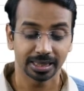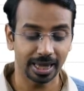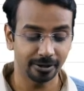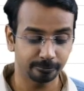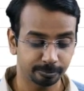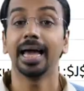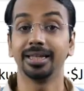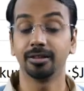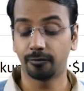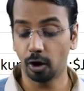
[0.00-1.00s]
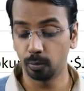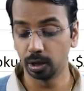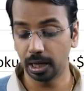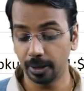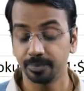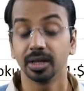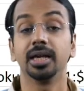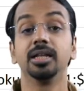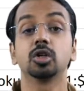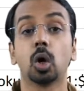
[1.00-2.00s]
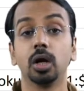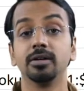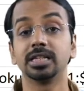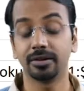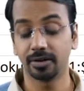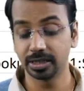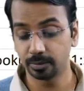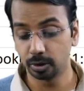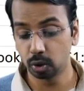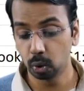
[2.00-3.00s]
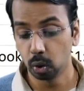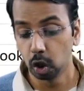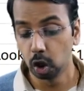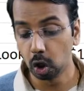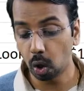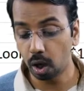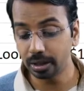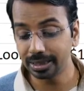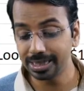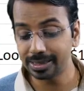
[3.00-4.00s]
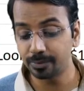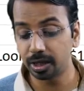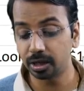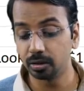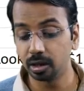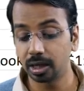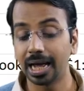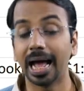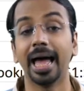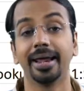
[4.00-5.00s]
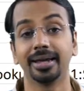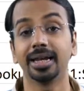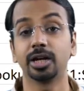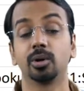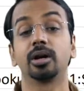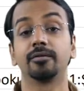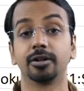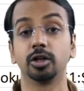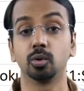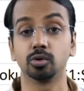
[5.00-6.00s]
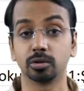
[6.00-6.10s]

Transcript: Then, and in the formula, it is always advisable to log this particular array that you are referring to.